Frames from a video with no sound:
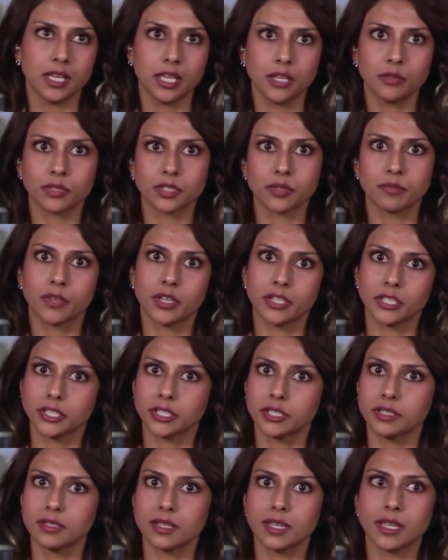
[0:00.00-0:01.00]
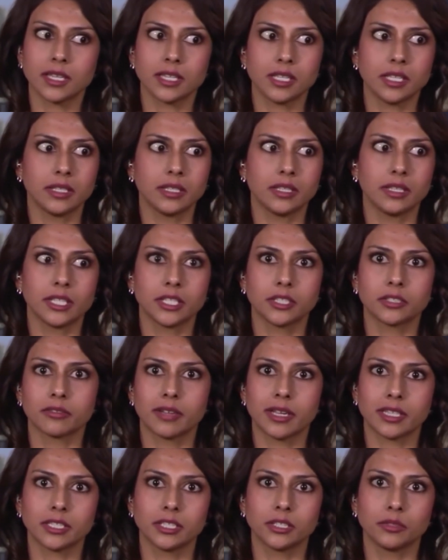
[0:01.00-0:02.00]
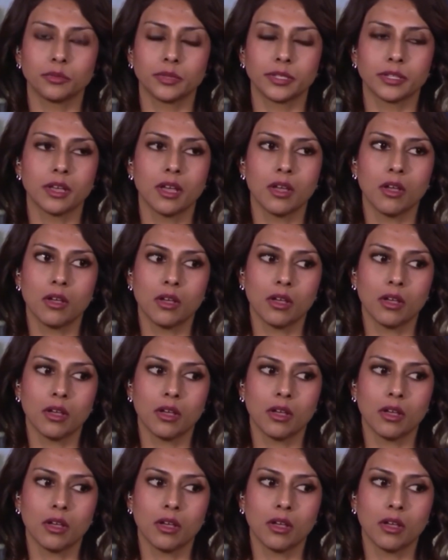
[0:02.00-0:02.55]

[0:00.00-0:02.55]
He was a merchant and he interacted with